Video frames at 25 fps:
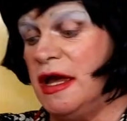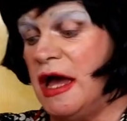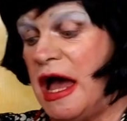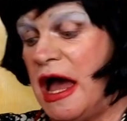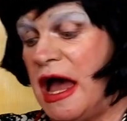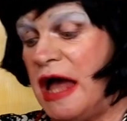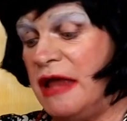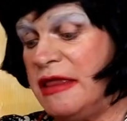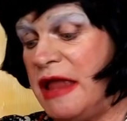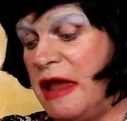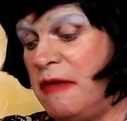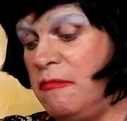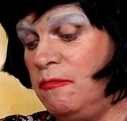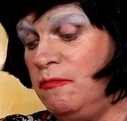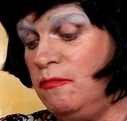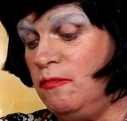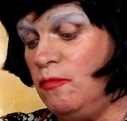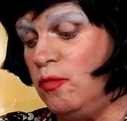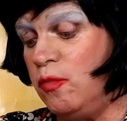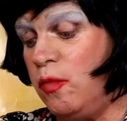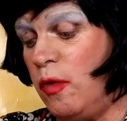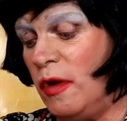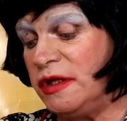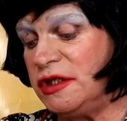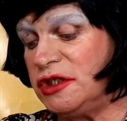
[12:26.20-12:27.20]
And then
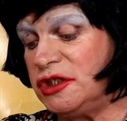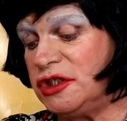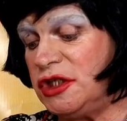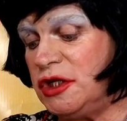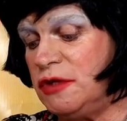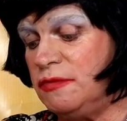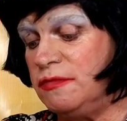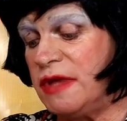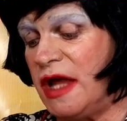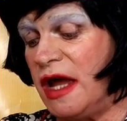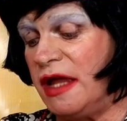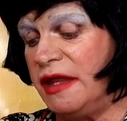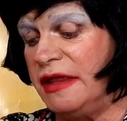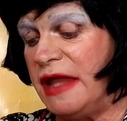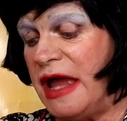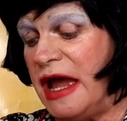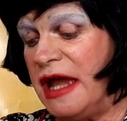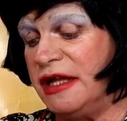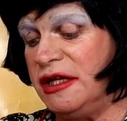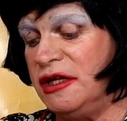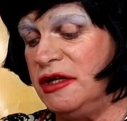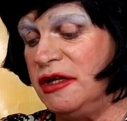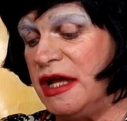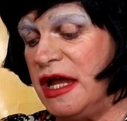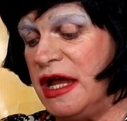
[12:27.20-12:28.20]
once you've done
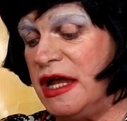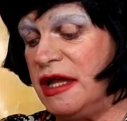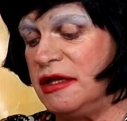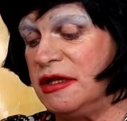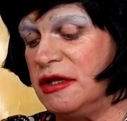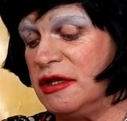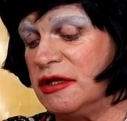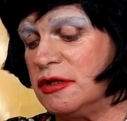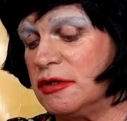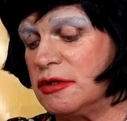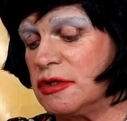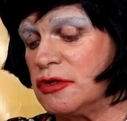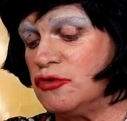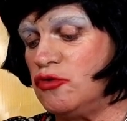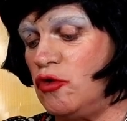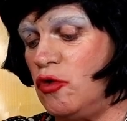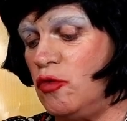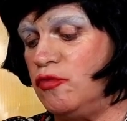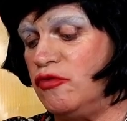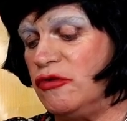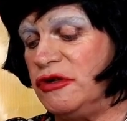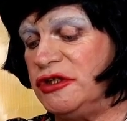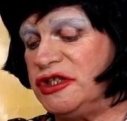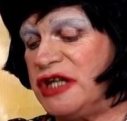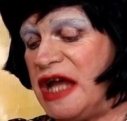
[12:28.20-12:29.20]
that, you get the
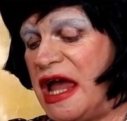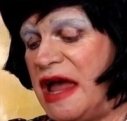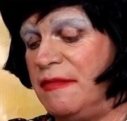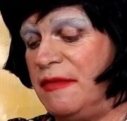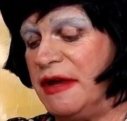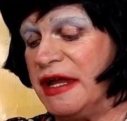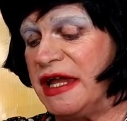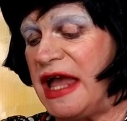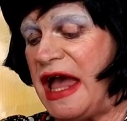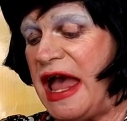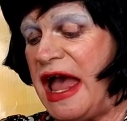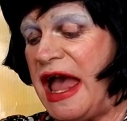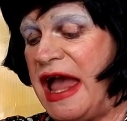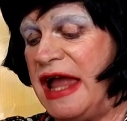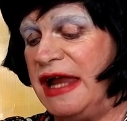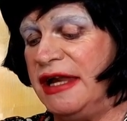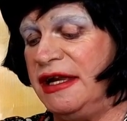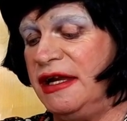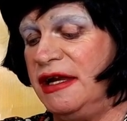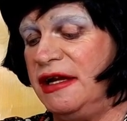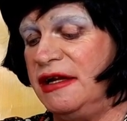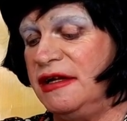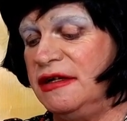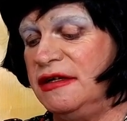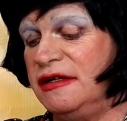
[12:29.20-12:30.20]
strawberry jam again.